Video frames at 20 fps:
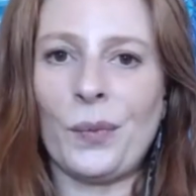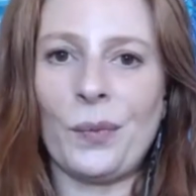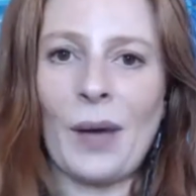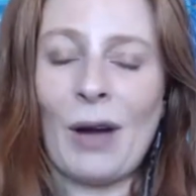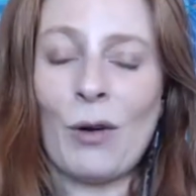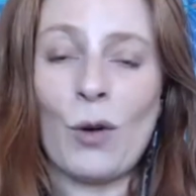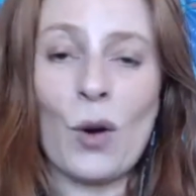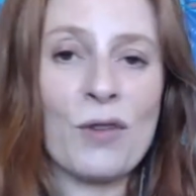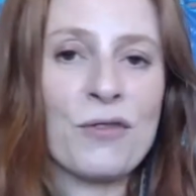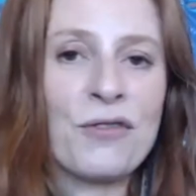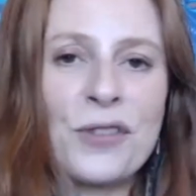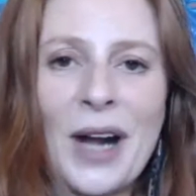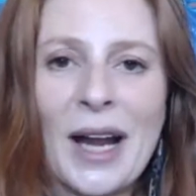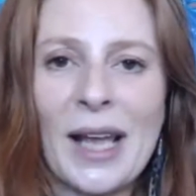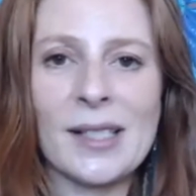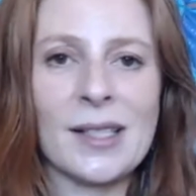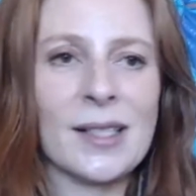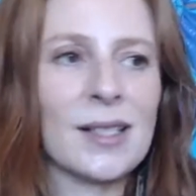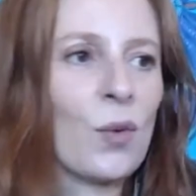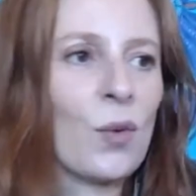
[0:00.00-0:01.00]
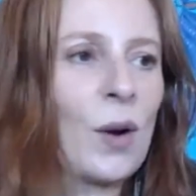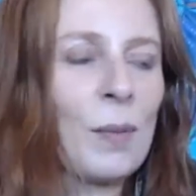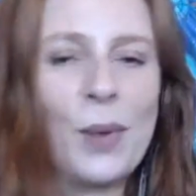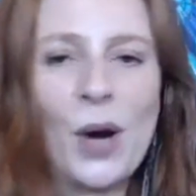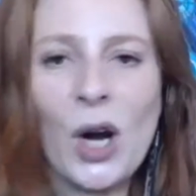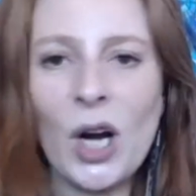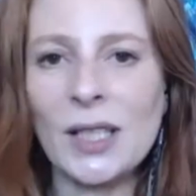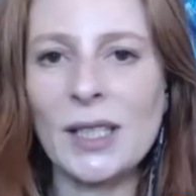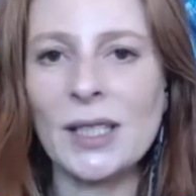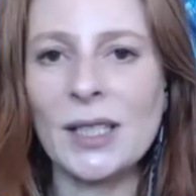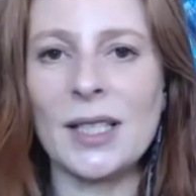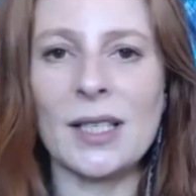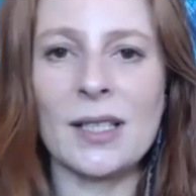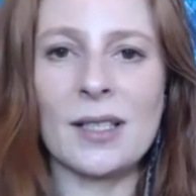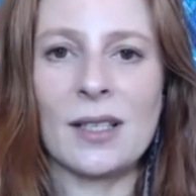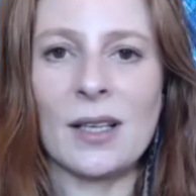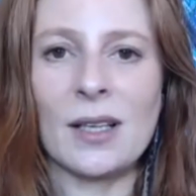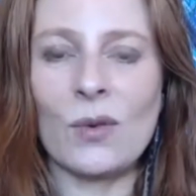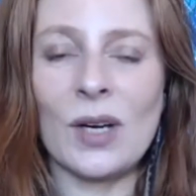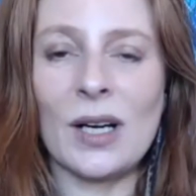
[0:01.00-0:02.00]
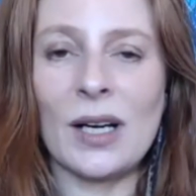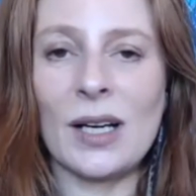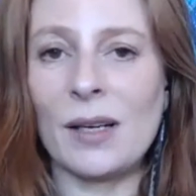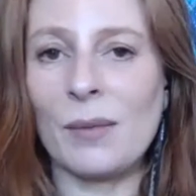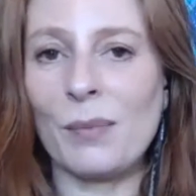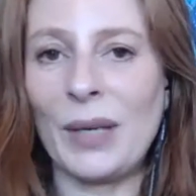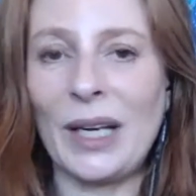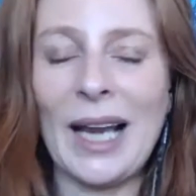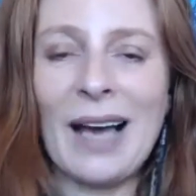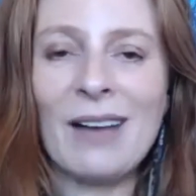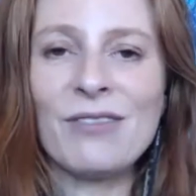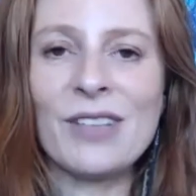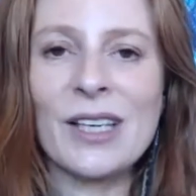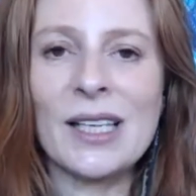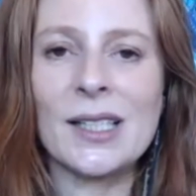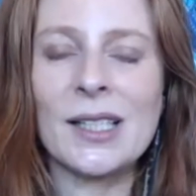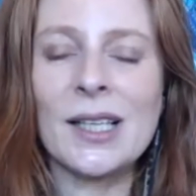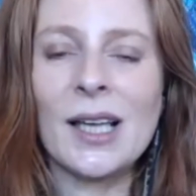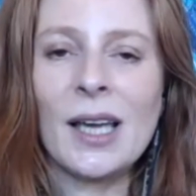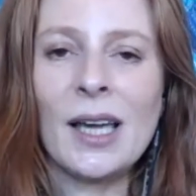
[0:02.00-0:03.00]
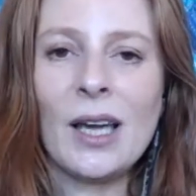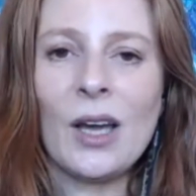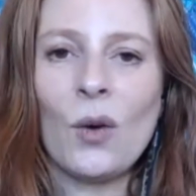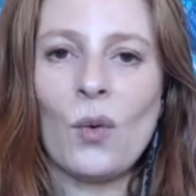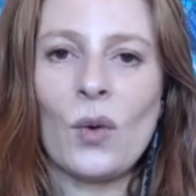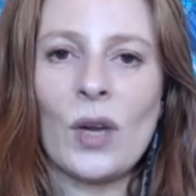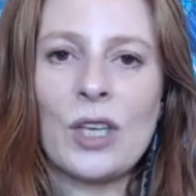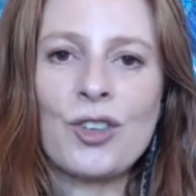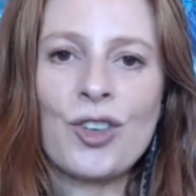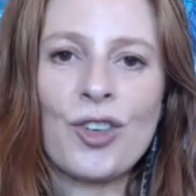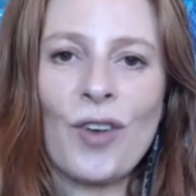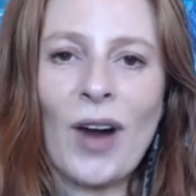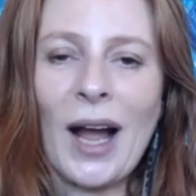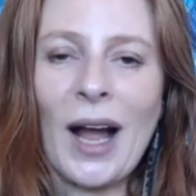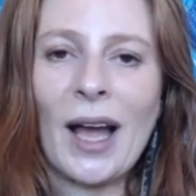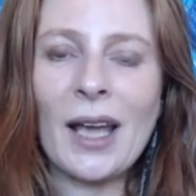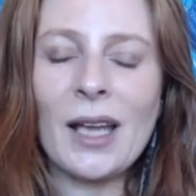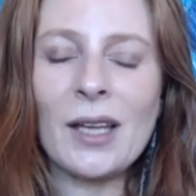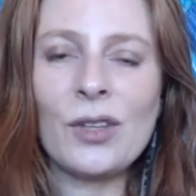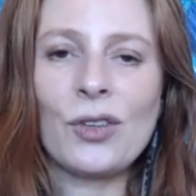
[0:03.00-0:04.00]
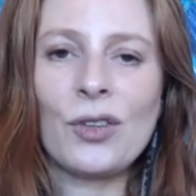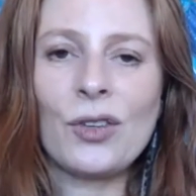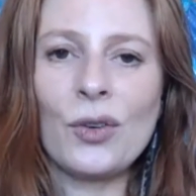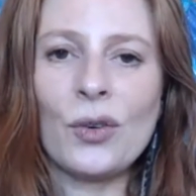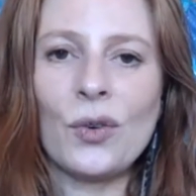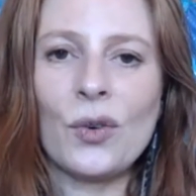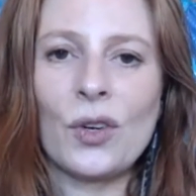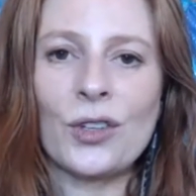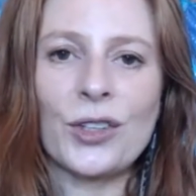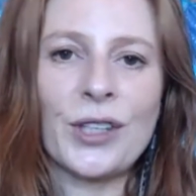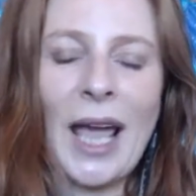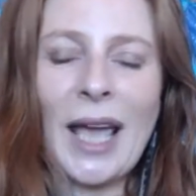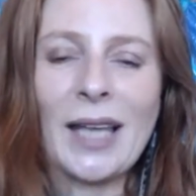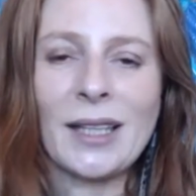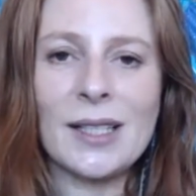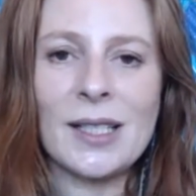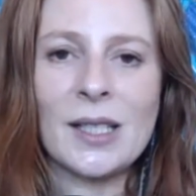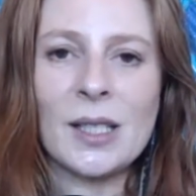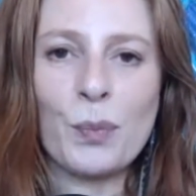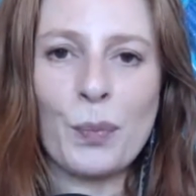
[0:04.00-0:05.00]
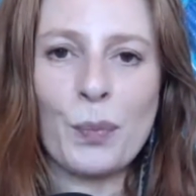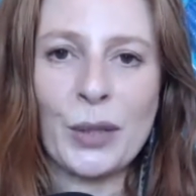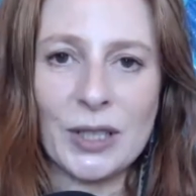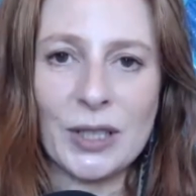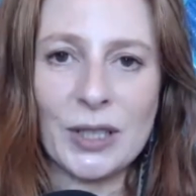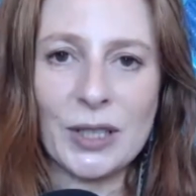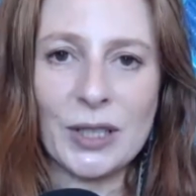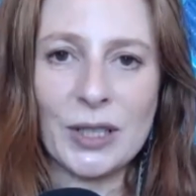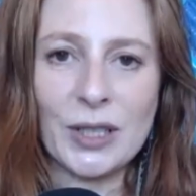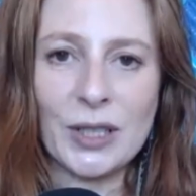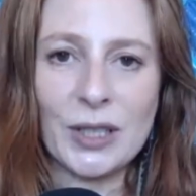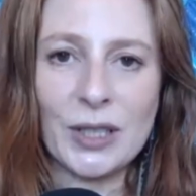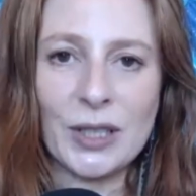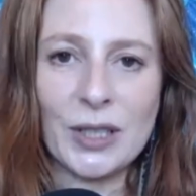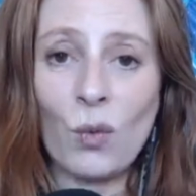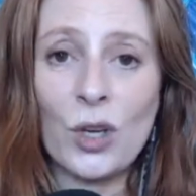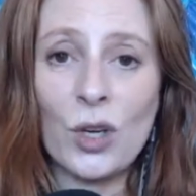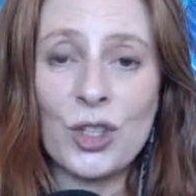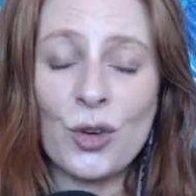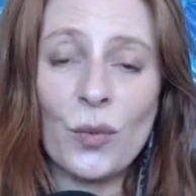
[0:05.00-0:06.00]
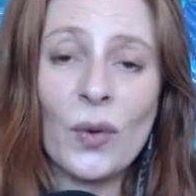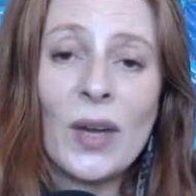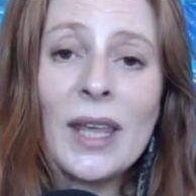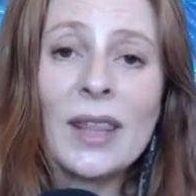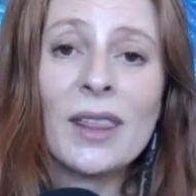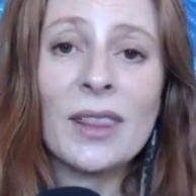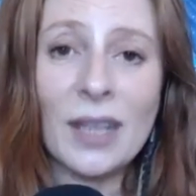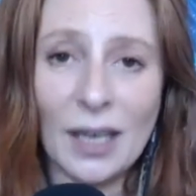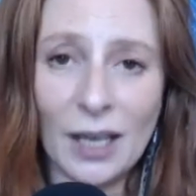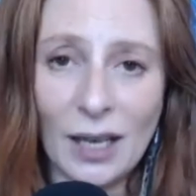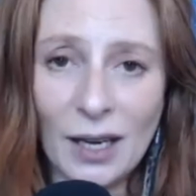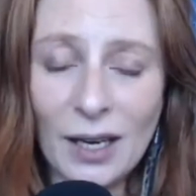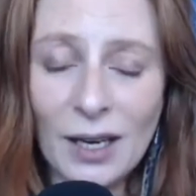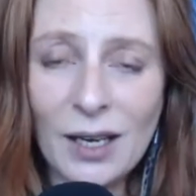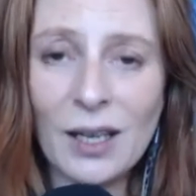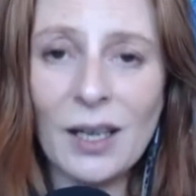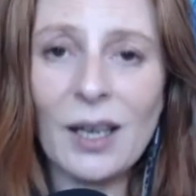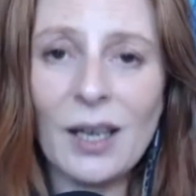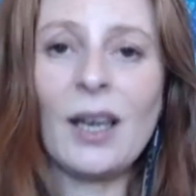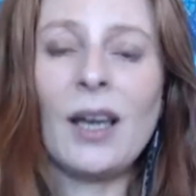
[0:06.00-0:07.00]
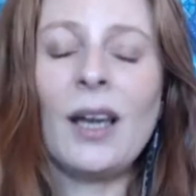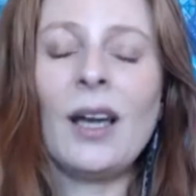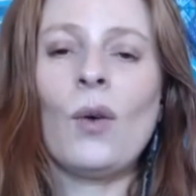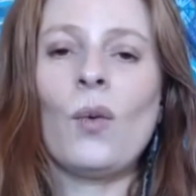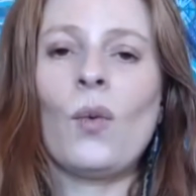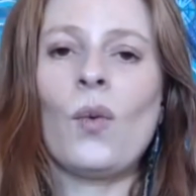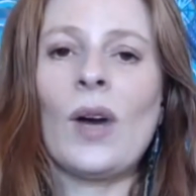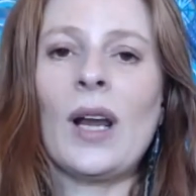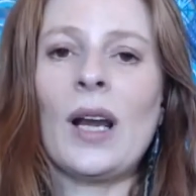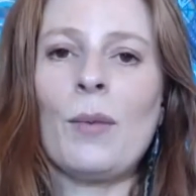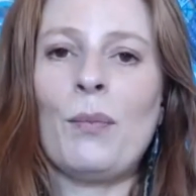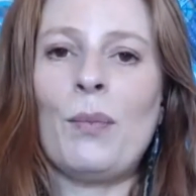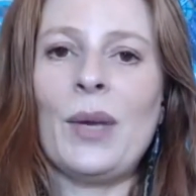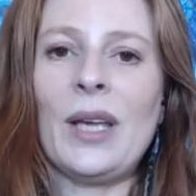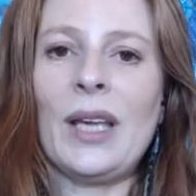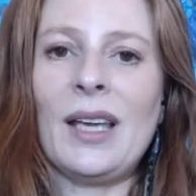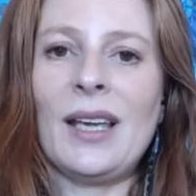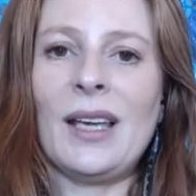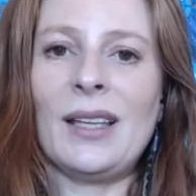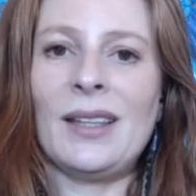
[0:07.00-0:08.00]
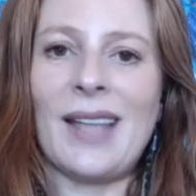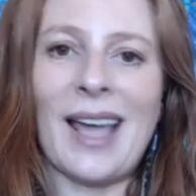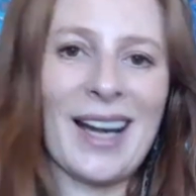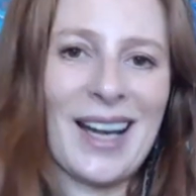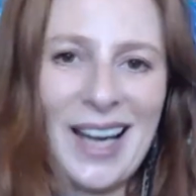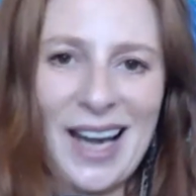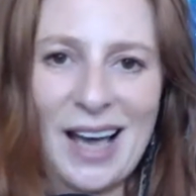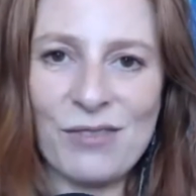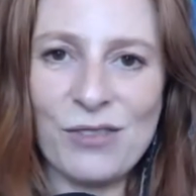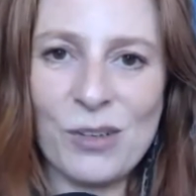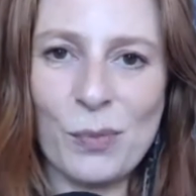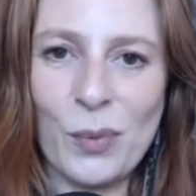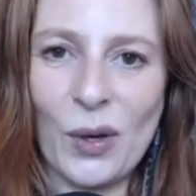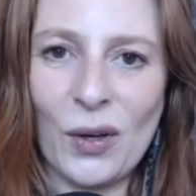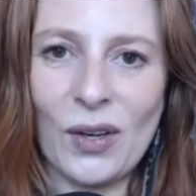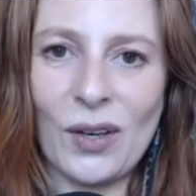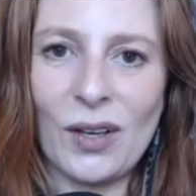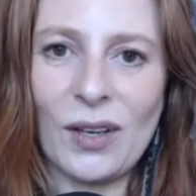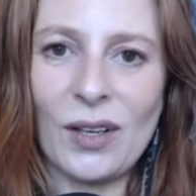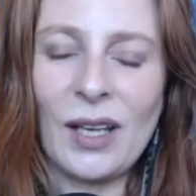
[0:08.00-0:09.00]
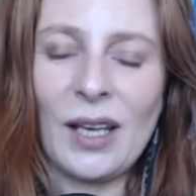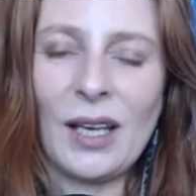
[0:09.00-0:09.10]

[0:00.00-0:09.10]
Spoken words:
our friends, our partners, our beloveds. We try to create this persona which we think will be then lovable.